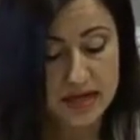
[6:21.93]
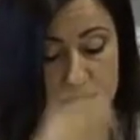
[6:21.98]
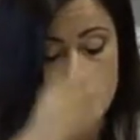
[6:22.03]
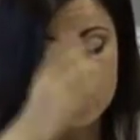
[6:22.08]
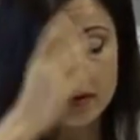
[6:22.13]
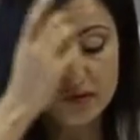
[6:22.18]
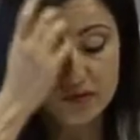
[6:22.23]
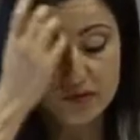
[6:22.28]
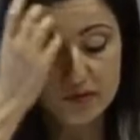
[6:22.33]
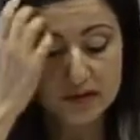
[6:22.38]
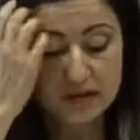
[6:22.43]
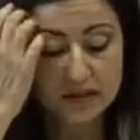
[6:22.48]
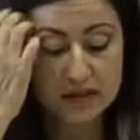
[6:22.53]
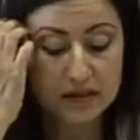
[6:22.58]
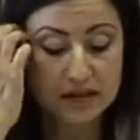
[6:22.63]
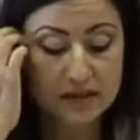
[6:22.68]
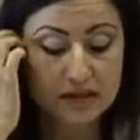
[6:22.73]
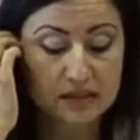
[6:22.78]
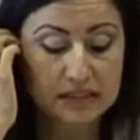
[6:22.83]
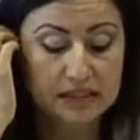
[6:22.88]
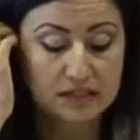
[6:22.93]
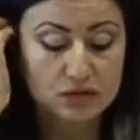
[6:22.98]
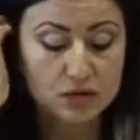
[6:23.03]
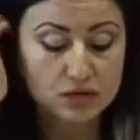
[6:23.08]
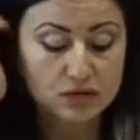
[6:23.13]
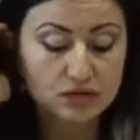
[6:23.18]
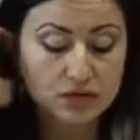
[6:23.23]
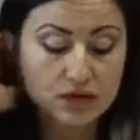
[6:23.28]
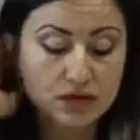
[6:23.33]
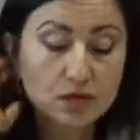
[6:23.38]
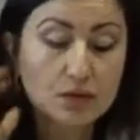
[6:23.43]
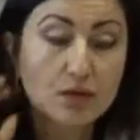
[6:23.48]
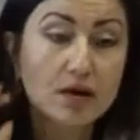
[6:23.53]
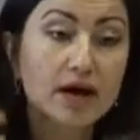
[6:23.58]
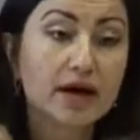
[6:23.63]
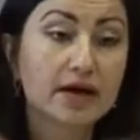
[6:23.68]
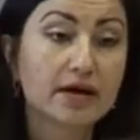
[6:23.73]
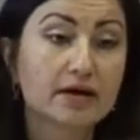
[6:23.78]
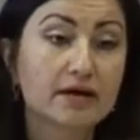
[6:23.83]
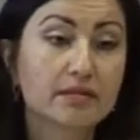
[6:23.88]
EU funding does not
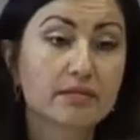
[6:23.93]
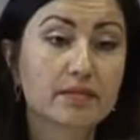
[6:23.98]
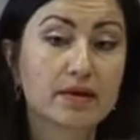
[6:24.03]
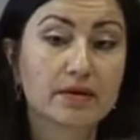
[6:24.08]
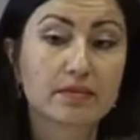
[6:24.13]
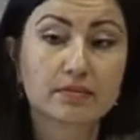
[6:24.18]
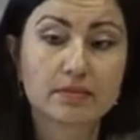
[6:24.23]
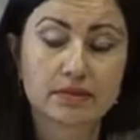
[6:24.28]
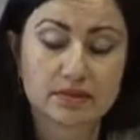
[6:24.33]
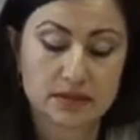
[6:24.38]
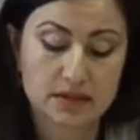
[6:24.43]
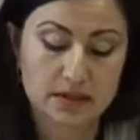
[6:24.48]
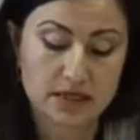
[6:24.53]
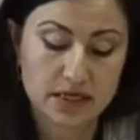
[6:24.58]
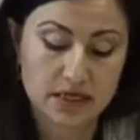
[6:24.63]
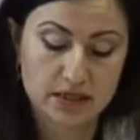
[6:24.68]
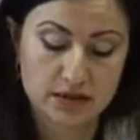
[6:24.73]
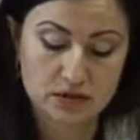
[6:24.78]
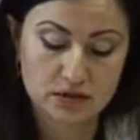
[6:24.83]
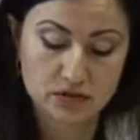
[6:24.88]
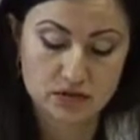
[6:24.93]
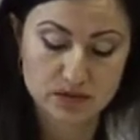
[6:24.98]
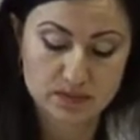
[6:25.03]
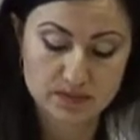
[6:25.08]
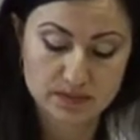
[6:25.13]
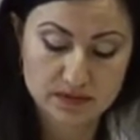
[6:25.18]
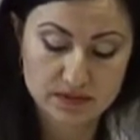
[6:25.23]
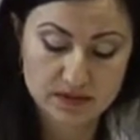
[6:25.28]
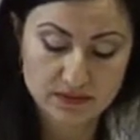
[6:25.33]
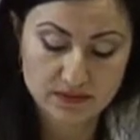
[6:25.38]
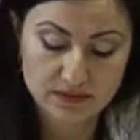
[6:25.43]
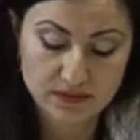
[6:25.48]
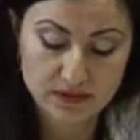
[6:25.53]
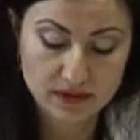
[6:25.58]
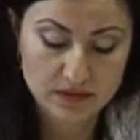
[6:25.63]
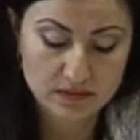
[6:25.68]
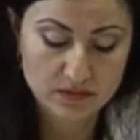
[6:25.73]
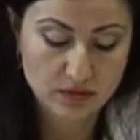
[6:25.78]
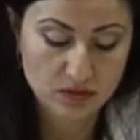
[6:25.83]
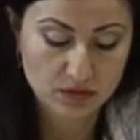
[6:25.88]
require Member States to
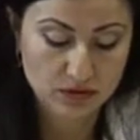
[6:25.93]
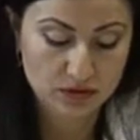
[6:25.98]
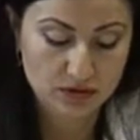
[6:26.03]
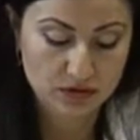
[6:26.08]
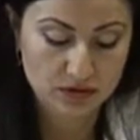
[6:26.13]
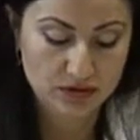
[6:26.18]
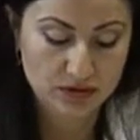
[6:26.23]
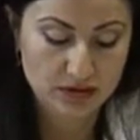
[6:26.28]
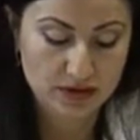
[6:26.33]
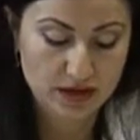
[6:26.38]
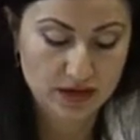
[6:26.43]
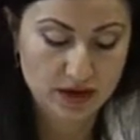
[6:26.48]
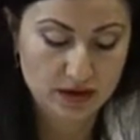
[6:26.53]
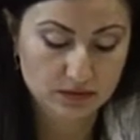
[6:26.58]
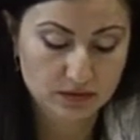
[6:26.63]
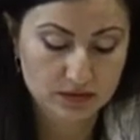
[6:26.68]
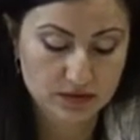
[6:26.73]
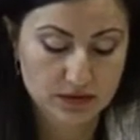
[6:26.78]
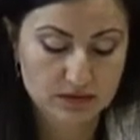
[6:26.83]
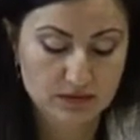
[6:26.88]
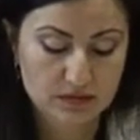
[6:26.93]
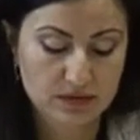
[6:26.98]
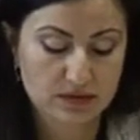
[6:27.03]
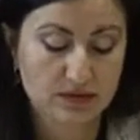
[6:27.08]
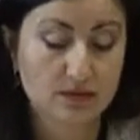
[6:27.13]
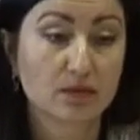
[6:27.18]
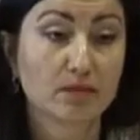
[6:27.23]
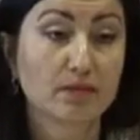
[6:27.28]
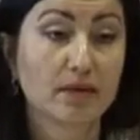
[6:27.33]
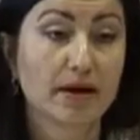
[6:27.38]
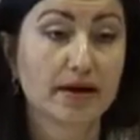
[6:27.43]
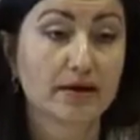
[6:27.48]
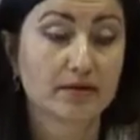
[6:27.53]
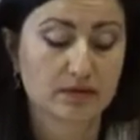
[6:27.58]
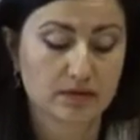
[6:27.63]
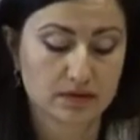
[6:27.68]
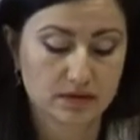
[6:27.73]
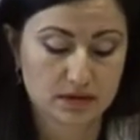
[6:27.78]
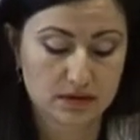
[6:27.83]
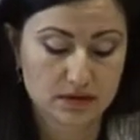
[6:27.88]
specifically monitor the outcomes for
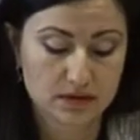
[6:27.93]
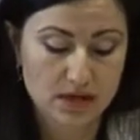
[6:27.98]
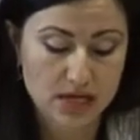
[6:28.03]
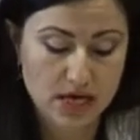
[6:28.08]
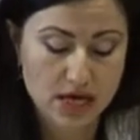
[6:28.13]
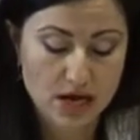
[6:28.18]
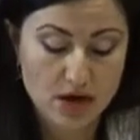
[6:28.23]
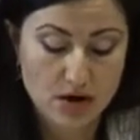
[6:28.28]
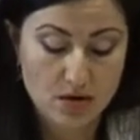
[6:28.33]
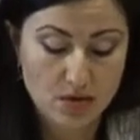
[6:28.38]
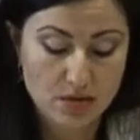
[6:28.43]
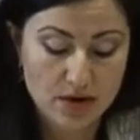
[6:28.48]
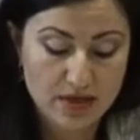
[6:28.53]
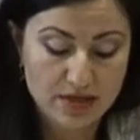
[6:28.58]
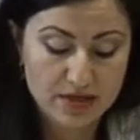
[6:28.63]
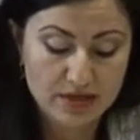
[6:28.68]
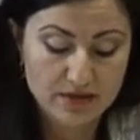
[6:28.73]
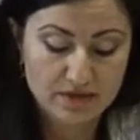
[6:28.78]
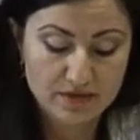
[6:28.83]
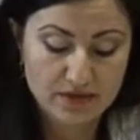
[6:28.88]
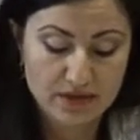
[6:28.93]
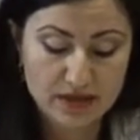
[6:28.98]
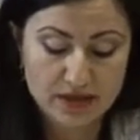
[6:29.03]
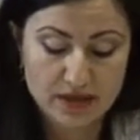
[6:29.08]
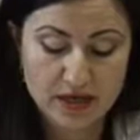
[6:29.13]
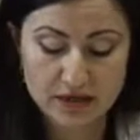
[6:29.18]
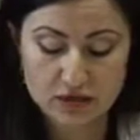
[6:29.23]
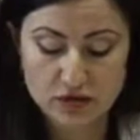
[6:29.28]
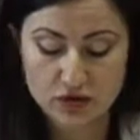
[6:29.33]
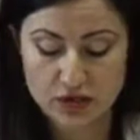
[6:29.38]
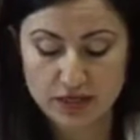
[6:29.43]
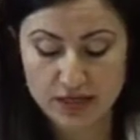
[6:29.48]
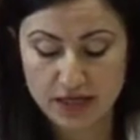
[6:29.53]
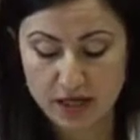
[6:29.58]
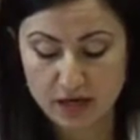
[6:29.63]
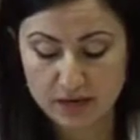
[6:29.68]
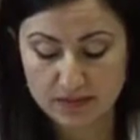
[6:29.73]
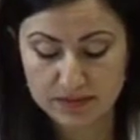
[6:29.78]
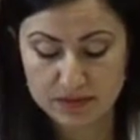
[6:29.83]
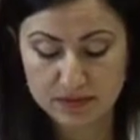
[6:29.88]
migrants, whether the funding actually
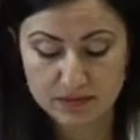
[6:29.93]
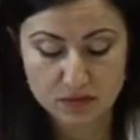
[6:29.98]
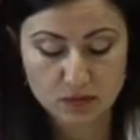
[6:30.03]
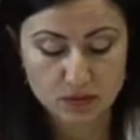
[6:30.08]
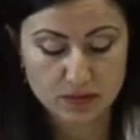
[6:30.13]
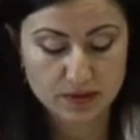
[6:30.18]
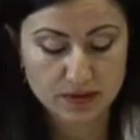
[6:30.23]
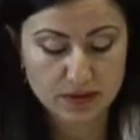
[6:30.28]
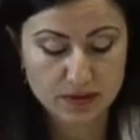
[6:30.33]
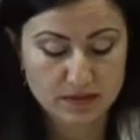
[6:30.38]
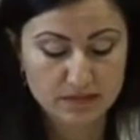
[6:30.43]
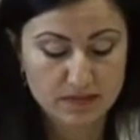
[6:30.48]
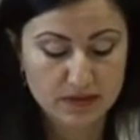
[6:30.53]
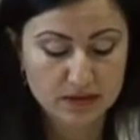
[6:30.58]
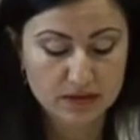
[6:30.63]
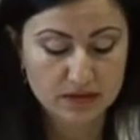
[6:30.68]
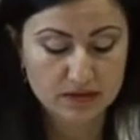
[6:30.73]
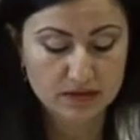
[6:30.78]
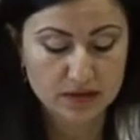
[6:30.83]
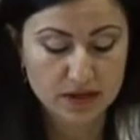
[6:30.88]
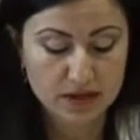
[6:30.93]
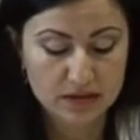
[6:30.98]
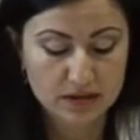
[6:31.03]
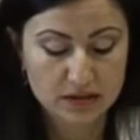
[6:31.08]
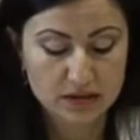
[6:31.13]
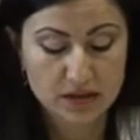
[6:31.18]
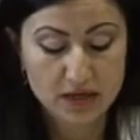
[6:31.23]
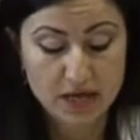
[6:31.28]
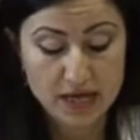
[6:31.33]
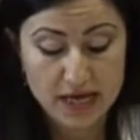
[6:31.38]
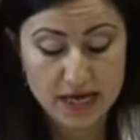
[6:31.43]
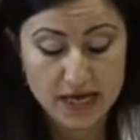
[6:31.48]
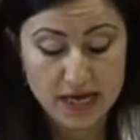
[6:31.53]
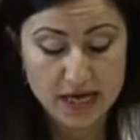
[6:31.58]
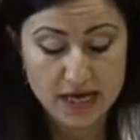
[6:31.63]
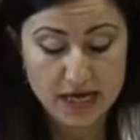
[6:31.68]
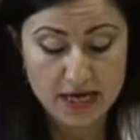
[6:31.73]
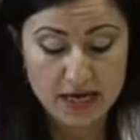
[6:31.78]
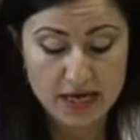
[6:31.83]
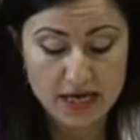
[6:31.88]
helps them to become integrated.
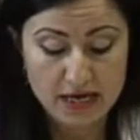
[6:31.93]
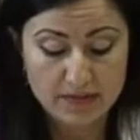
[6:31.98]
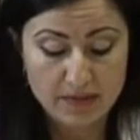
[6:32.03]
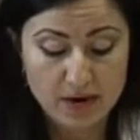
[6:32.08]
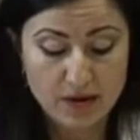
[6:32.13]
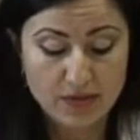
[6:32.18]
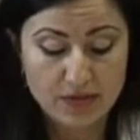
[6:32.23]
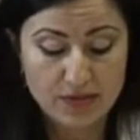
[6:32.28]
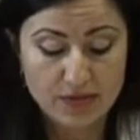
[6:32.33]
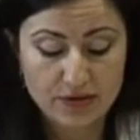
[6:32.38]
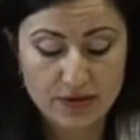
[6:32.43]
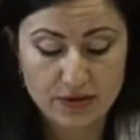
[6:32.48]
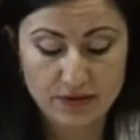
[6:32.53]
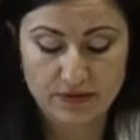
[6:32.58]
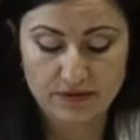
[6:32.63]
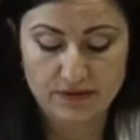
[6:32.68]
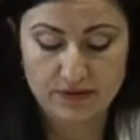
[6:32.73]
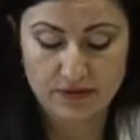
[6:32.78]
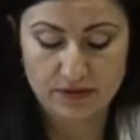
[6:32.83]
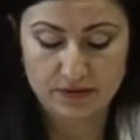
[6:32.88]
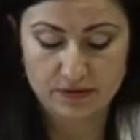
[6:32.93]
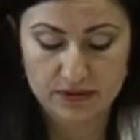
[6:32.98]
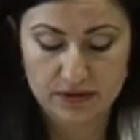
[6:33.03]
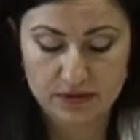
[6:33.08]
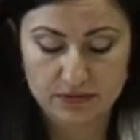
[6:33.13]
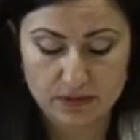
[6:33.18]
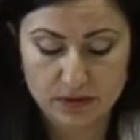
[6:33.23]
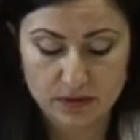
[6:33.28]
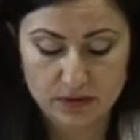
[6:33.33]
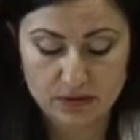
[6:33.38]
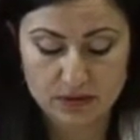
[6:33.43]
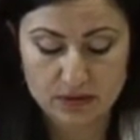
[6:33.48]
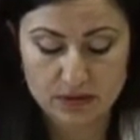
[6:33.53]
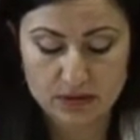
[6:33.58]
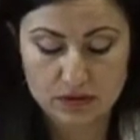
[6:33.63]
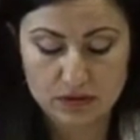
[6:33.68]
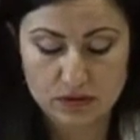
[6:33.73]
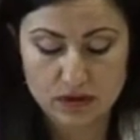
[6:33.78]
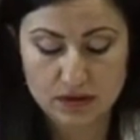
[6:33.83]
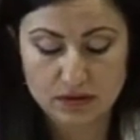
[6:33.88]
And about a third of the
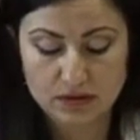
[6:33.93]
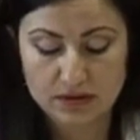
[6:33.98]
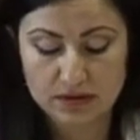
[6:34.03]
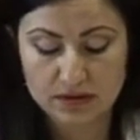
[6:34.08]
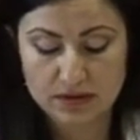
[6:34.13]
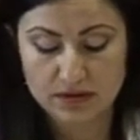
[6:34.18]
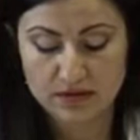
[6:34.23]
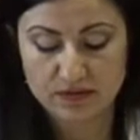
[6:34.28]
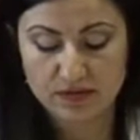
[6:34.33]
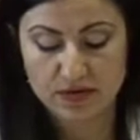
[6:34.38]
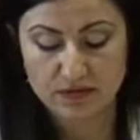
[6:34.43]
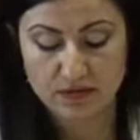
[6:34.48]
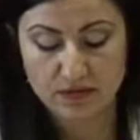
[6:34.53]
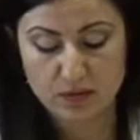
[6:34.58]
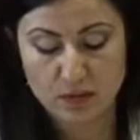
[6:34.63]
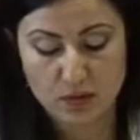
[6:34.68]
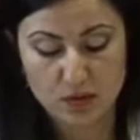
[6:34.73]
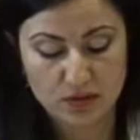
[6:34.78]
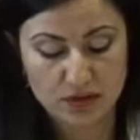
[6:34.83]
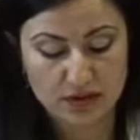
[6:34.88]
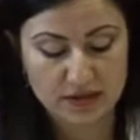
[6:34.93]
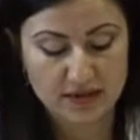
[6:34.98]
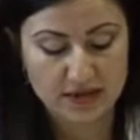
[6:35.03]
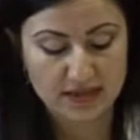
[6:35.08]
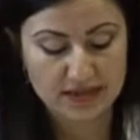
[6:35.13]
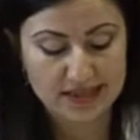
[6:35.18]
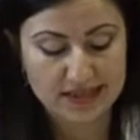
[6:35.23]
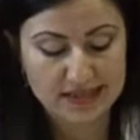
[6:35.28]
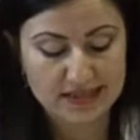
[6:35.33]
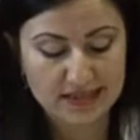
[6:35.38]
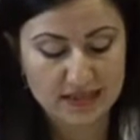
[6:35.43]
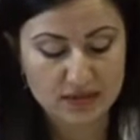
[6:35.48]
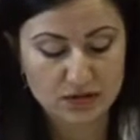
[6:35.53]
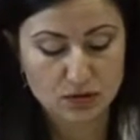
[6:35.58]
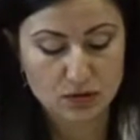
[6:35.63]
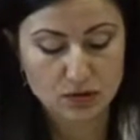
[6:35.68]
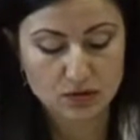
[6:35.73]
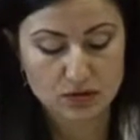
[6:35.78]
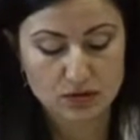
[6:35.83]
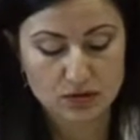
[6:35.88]
respondents to our survey reported that they
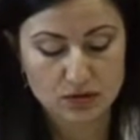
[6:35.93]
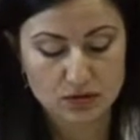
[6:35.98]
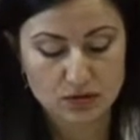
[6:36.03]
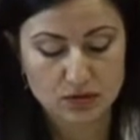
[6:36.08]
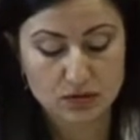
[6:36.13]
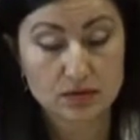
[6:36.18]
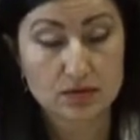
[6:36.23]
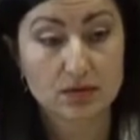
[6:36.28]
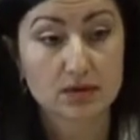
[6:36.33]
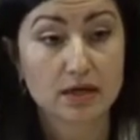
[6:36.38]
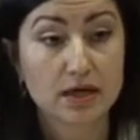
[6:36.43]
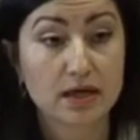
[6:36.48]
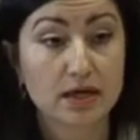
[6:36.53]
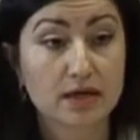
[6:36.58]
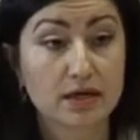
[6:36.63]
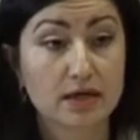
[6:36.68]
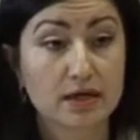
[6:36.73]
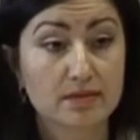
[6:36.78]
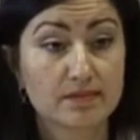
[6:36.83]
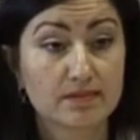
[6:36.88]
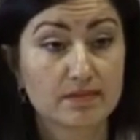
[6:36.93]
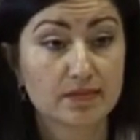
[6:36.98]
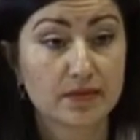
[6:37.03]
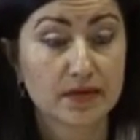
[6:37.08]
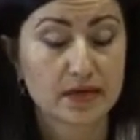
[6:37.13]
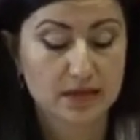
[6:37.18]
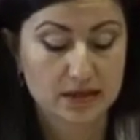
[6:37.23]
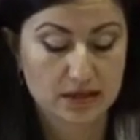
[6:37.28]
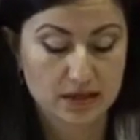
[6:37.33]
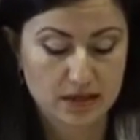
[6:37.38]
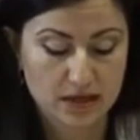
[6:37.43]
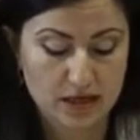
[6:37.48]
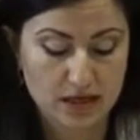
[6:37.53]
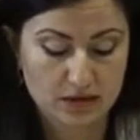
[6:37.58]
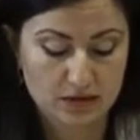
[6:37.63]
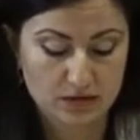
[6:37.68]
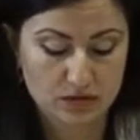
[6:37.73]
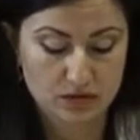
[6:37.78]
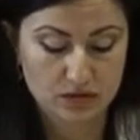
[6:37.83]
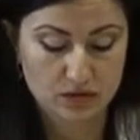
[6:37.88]
did not use any
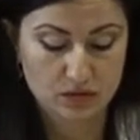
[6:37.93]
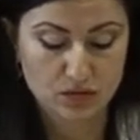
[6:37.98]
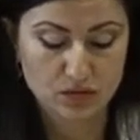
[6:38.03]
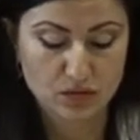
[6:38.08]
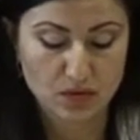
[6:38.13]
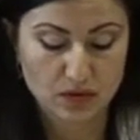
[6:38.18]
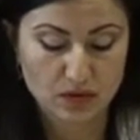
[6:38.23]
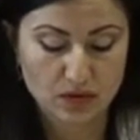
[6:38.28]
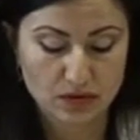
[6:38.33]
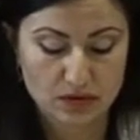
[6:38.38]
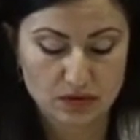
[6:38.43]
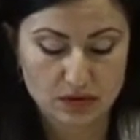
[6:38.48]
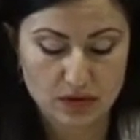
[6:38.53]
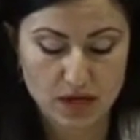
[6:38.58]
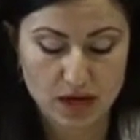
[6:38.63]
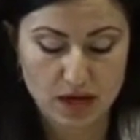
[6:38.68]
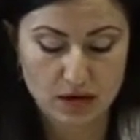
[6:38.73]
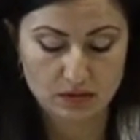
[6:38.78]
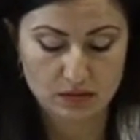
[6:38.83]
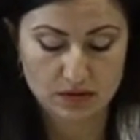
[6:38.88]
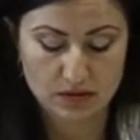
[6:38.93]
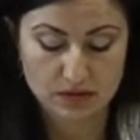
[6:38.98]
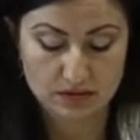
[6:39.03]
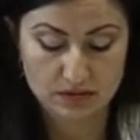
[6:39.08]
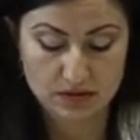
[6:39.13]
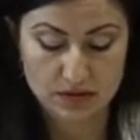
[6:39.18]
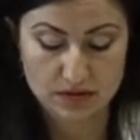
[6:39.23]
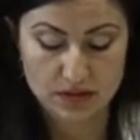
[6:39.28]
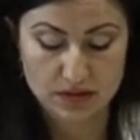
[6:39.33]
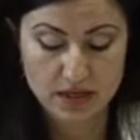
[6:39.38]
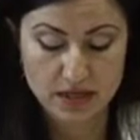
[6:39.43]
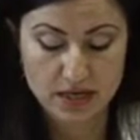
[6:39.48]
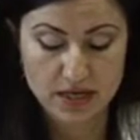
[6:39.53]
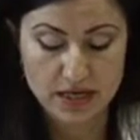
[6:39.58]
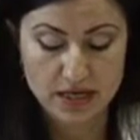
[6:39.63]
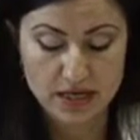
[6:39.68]
indicators to monitor outcomes.